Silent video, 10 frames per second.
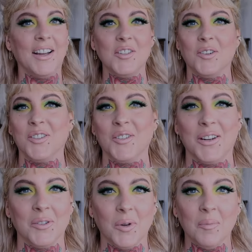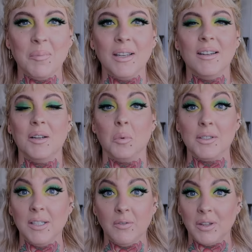I don't regret it one bit. It
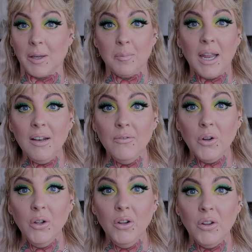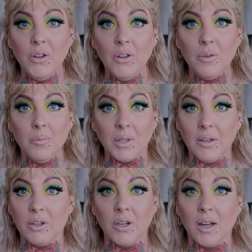wasn't even that painful,
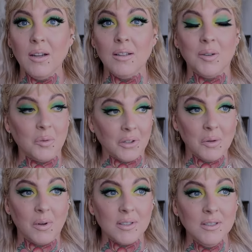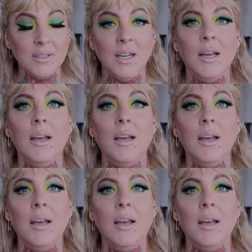believe it or not. It really wasn't